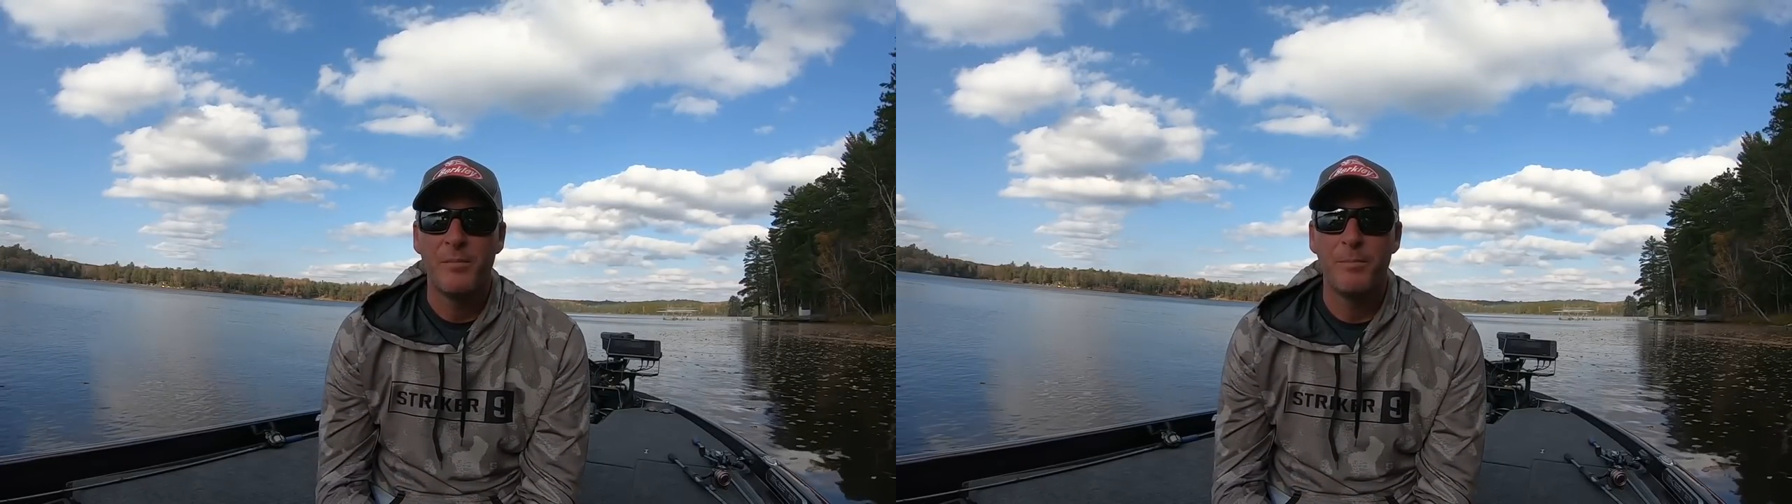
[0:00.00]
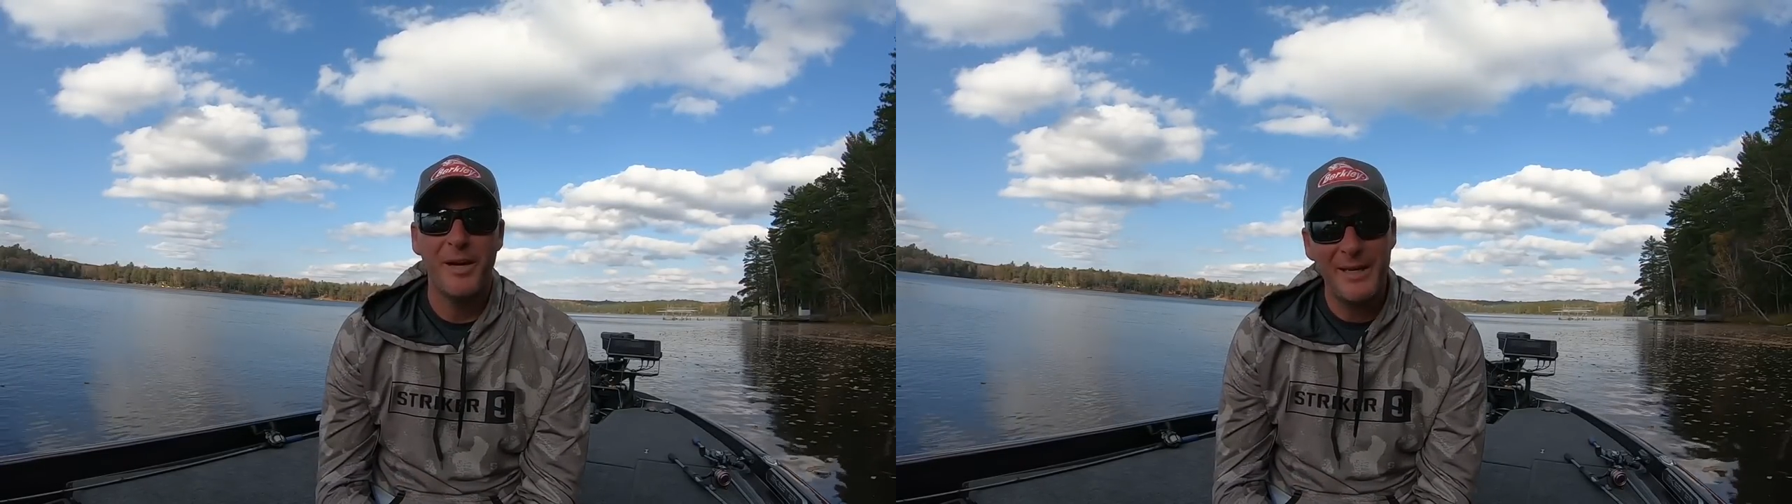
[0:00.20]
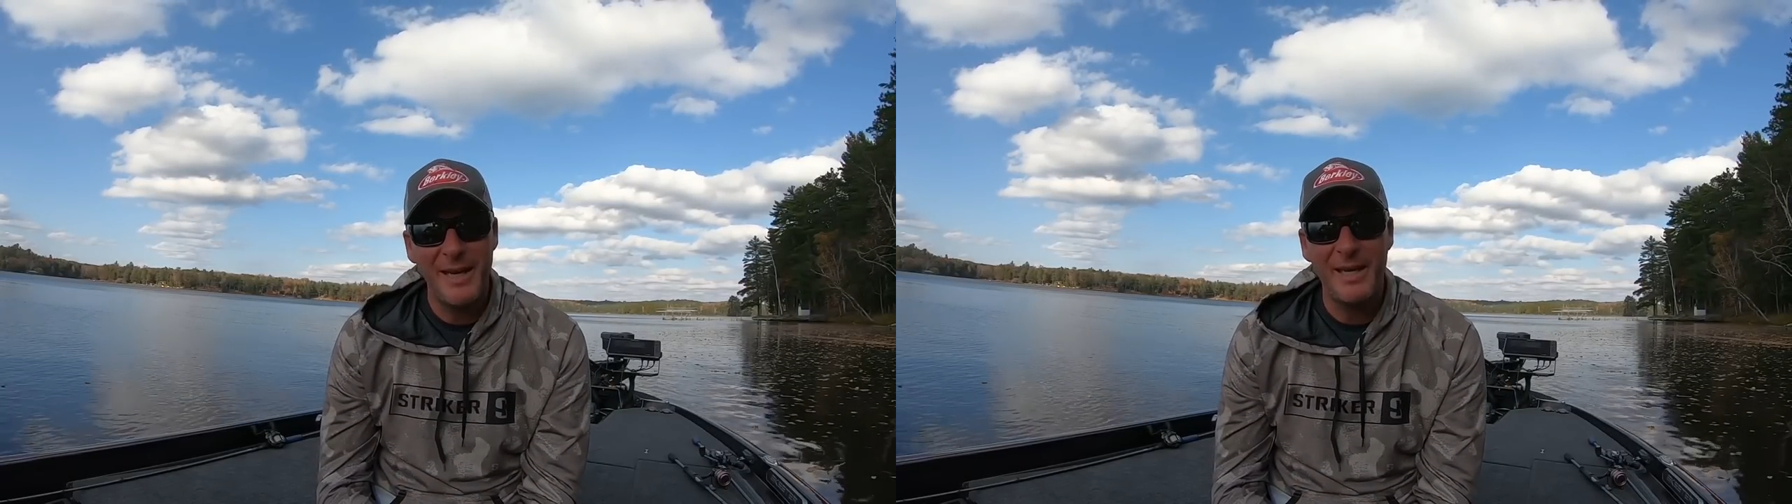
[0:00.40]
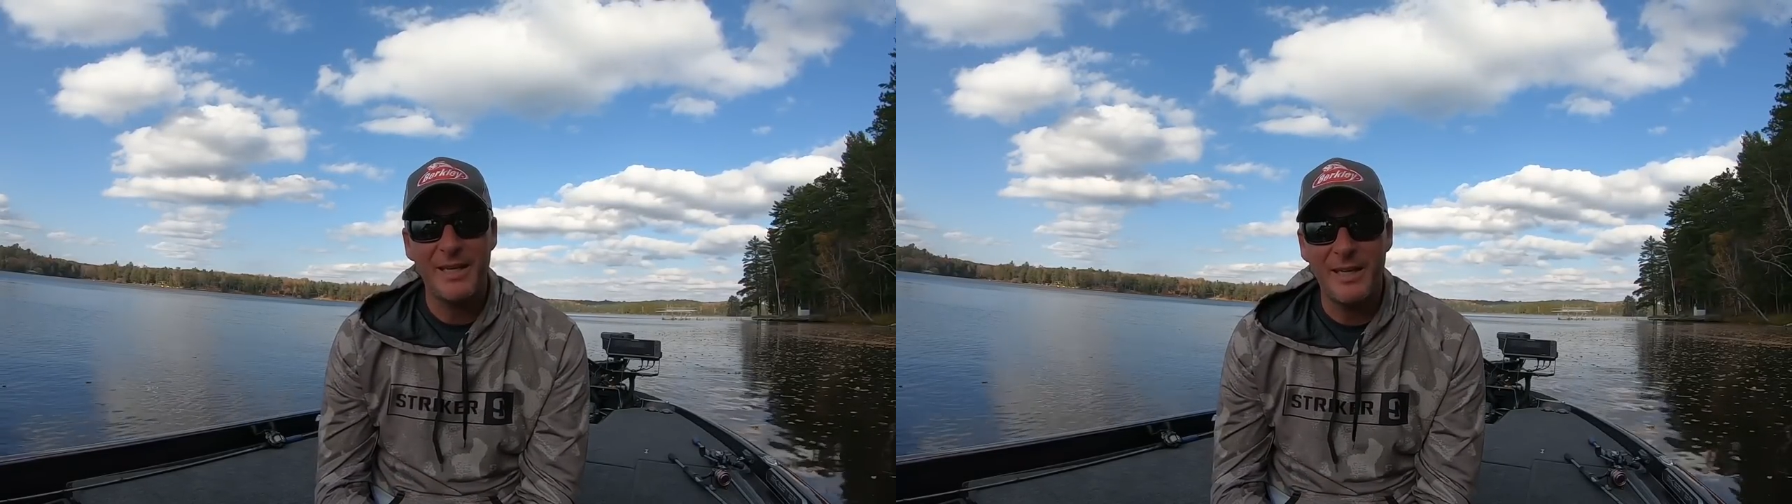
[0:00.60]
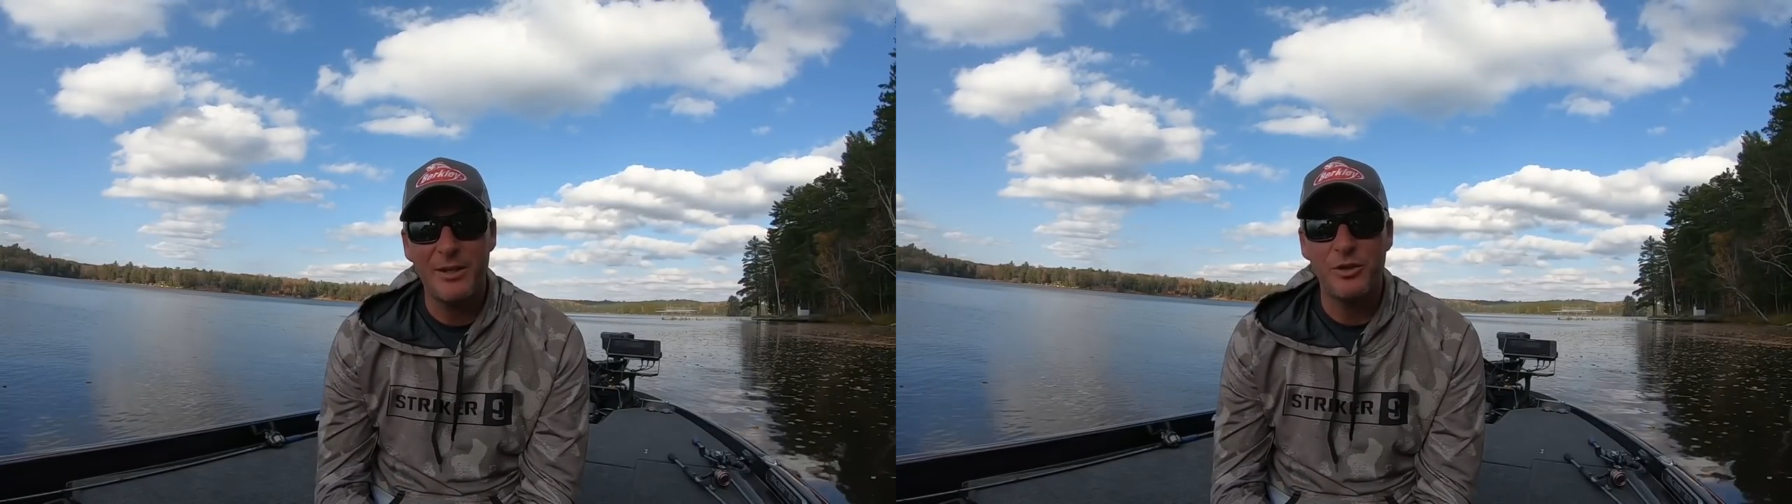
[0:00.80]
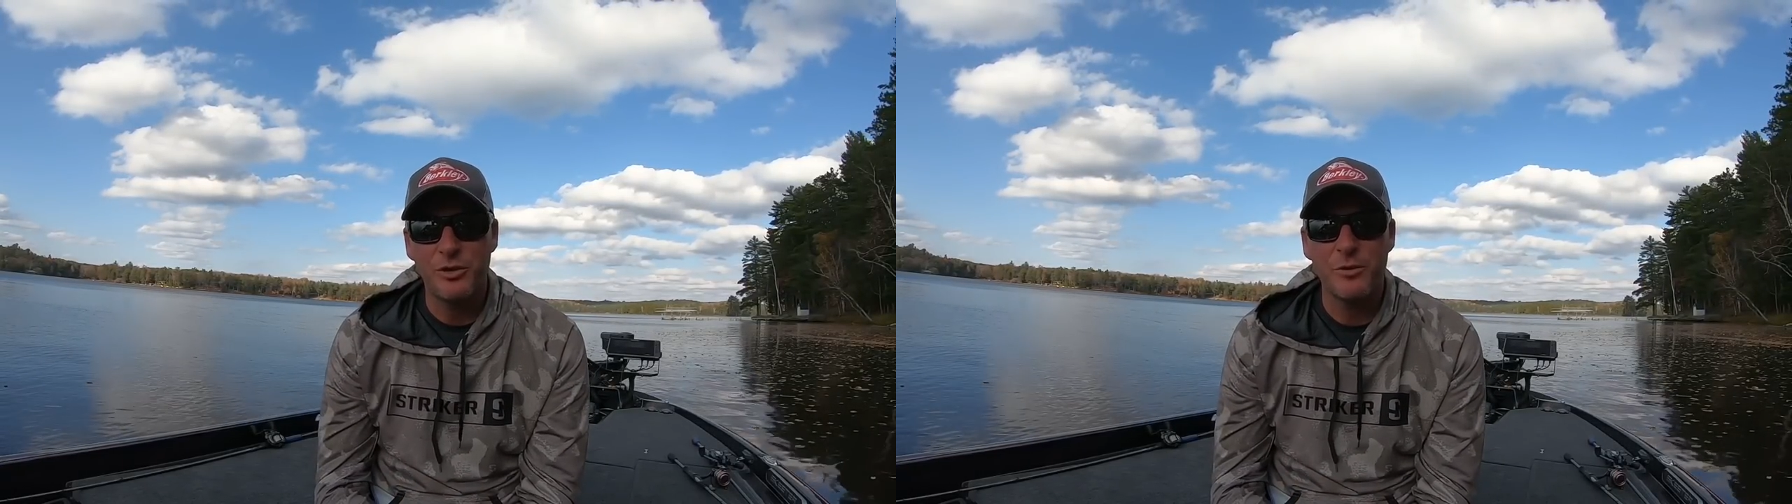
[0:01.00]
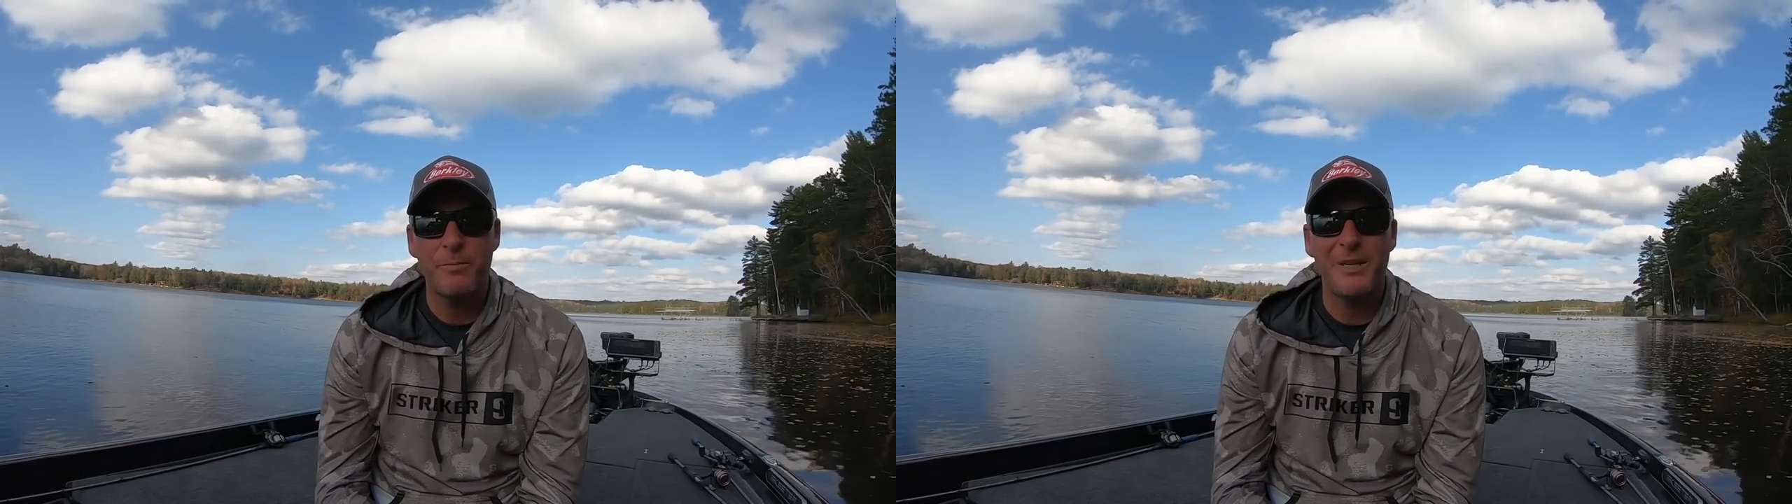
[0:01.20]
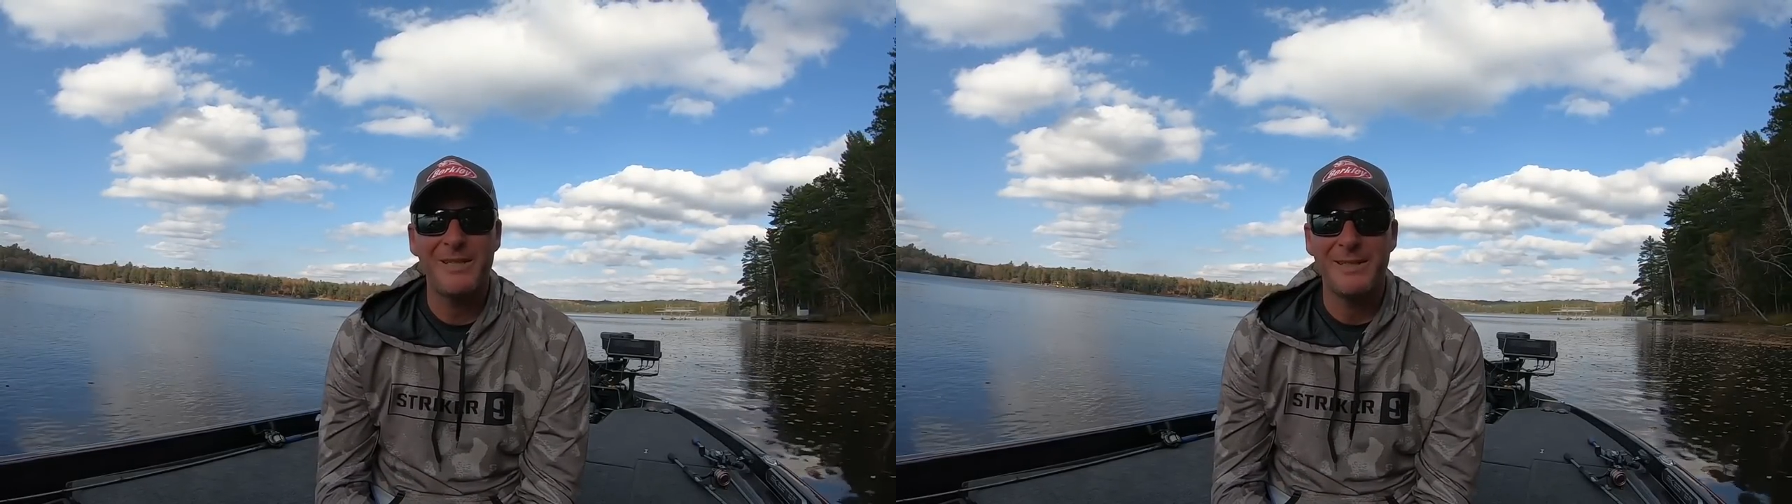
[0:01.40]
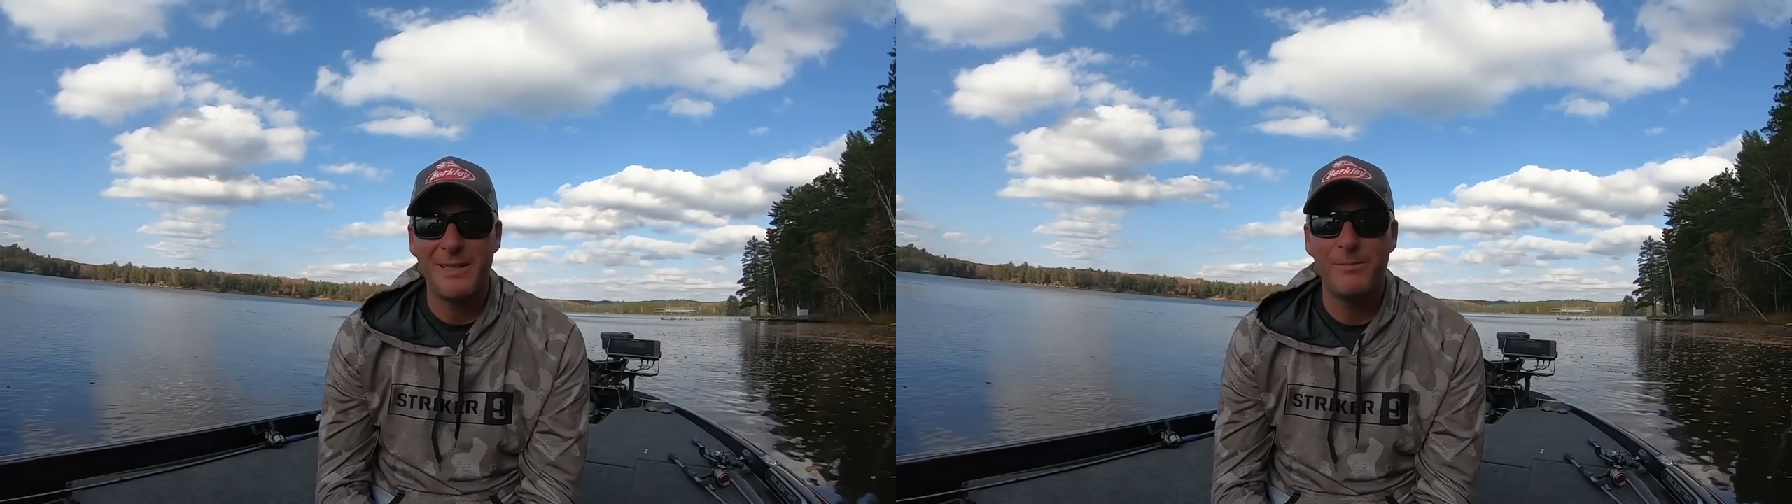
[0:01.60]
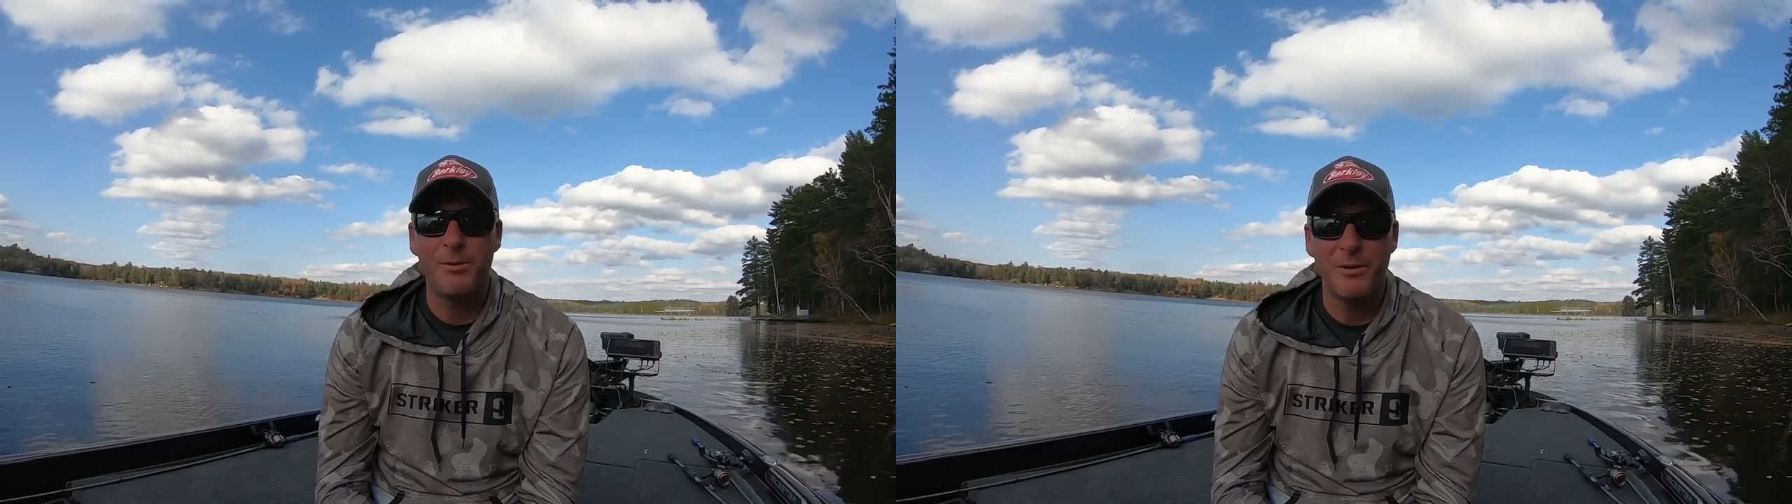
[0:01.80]
But I can't get a jerk bait
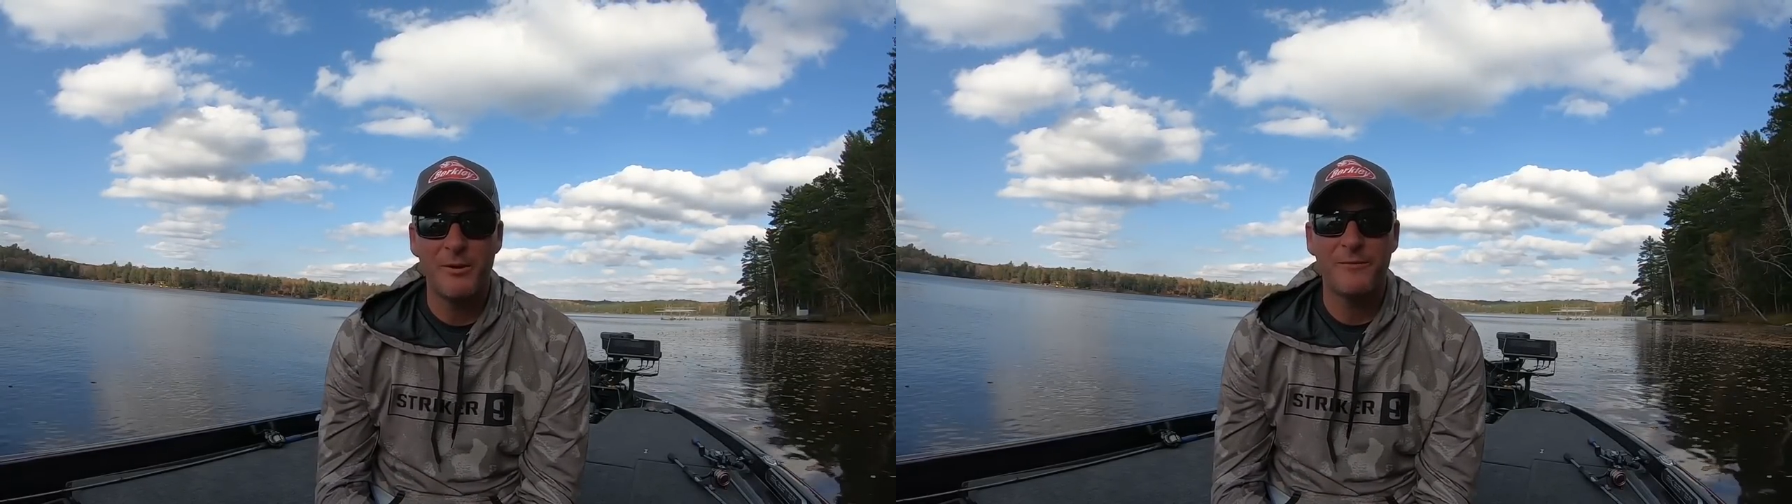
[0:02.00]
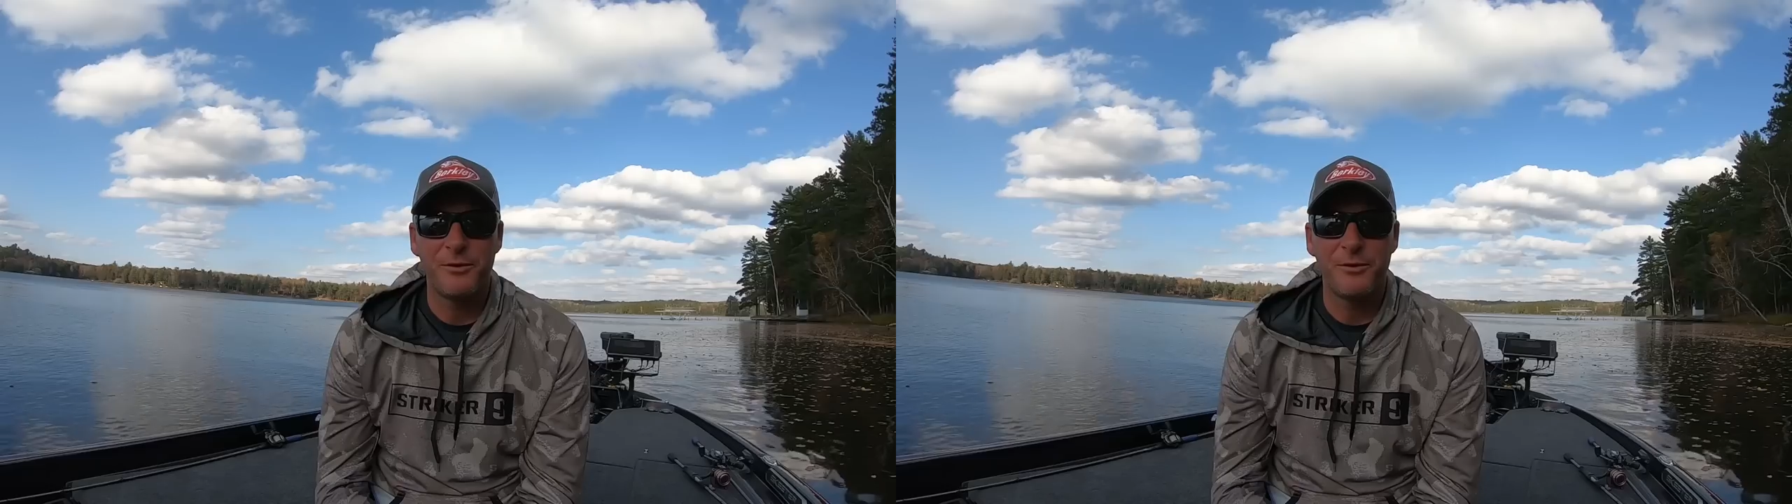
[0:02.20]
deep enough